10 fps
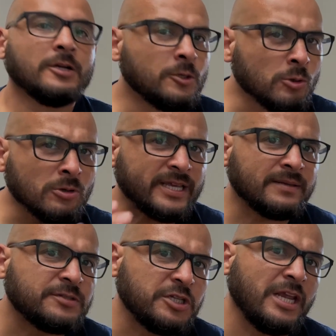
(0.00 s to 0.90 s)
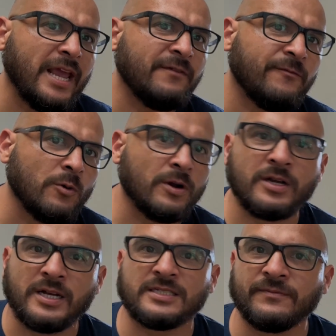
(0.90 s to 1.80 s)
Google gives GA4
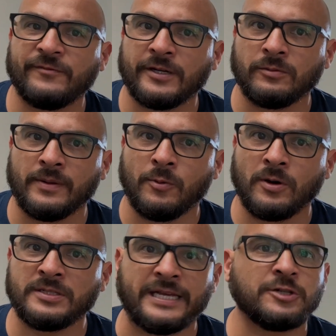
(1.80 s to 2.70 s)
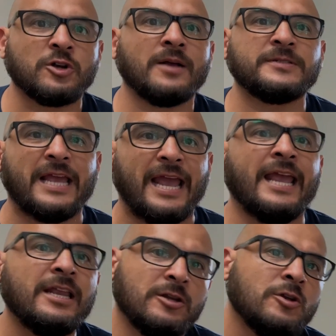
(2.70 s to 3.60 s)
custom funnel reports and drops
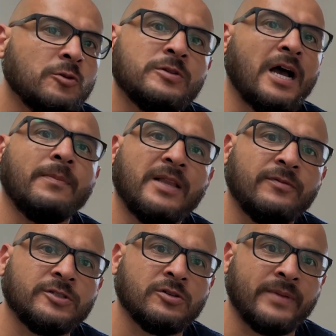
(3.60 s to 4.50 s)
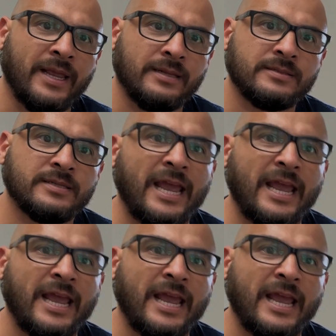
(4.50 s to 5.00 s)
8 new top-level domains.